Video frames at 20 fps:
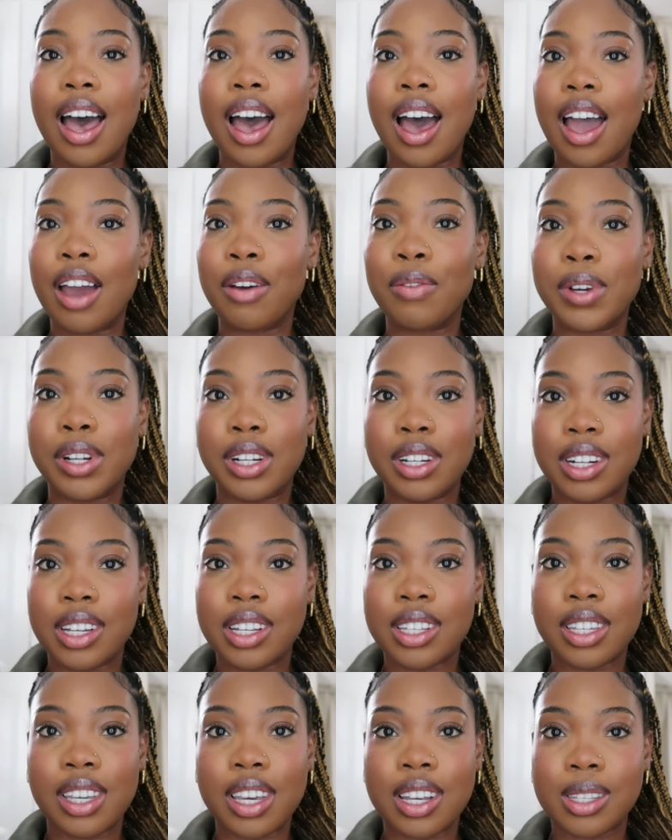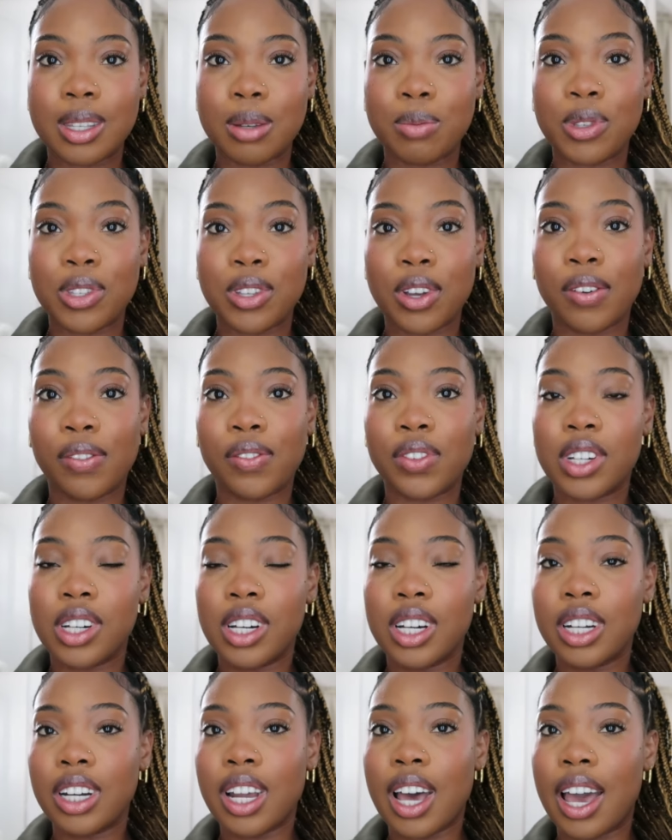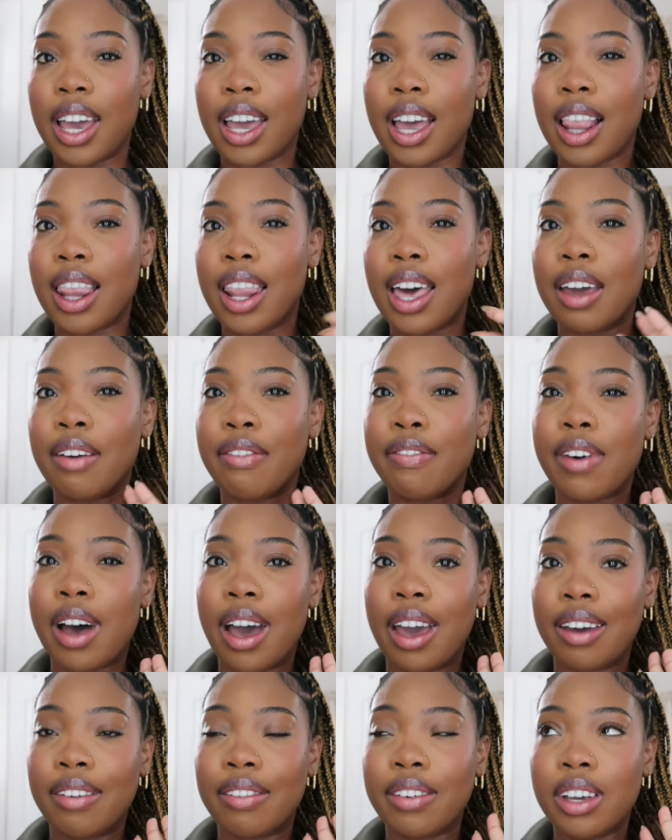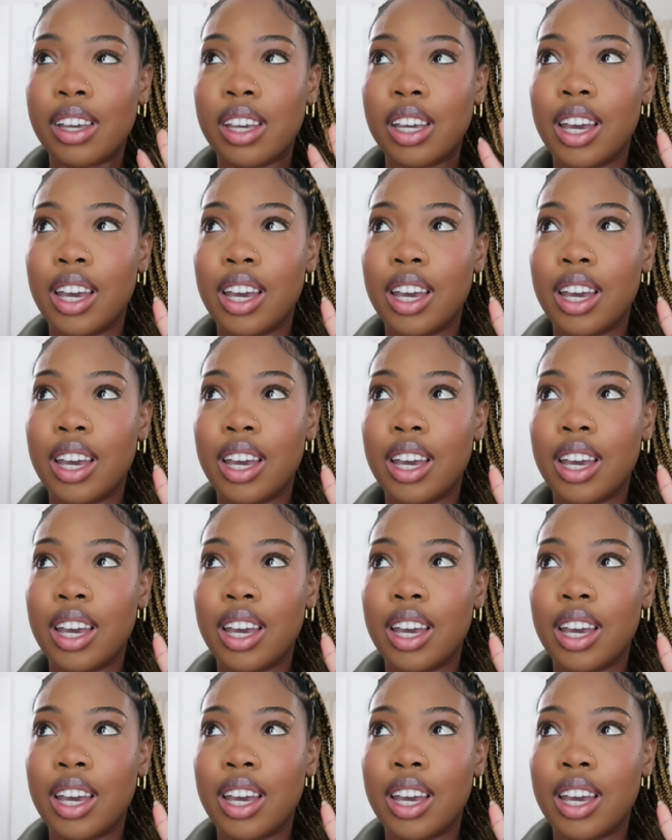i really need to get some stuff done i got like five